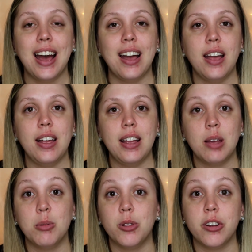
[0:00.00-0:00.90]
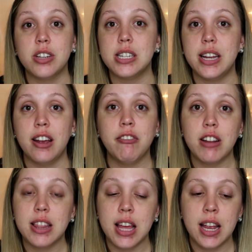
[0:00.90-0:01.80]
I am allergic to
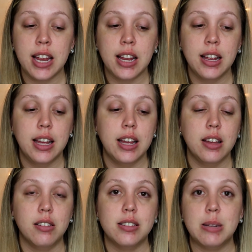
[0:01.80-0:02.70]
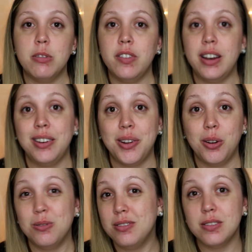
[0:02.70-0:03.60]
everything. Some of it I
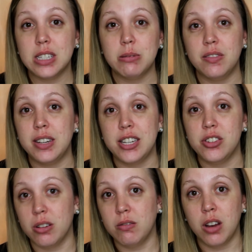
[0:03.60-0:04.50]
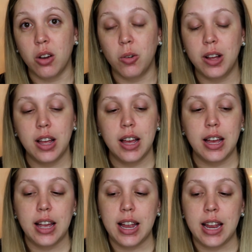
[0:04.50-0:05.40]
know, some of it I don't know.
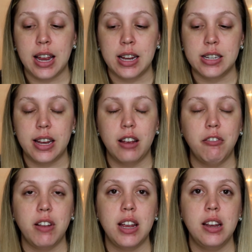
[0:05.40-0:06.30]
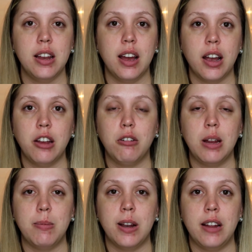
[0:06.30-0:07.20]
And every eye
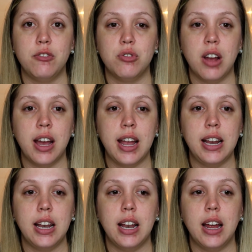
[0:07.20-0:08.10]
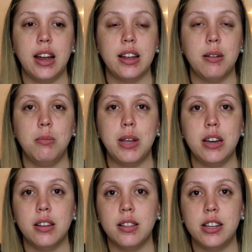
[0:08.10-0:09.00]
cream that I've tried, I
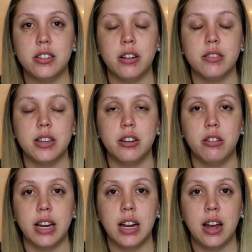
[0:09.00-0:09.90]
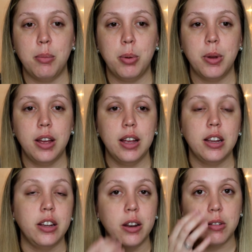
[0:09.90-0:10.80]
immediately start tearing up.
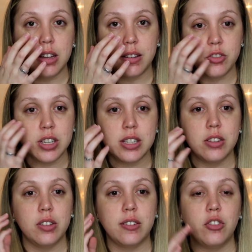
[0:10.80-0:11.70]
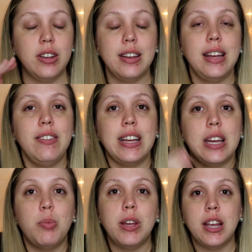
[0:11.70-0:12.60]
You know, just even
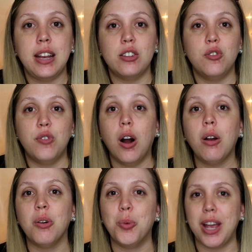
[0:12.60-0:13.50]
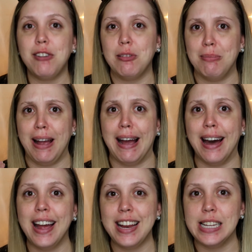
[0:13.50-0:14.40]
keeping it as far away from my
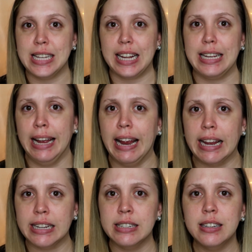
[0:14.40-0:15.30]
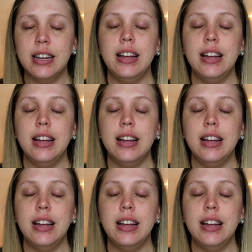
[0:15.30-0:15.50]
eye as I can,